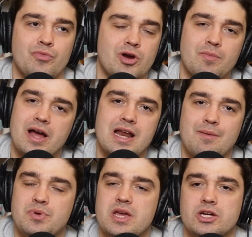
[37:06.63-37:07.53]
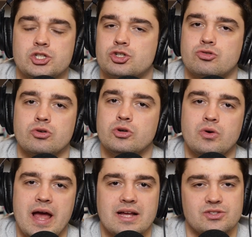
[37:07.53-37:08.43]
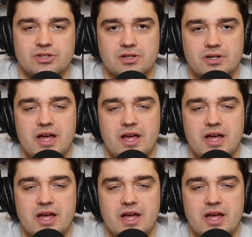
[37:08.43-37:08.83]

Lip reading: there might not be a true answer.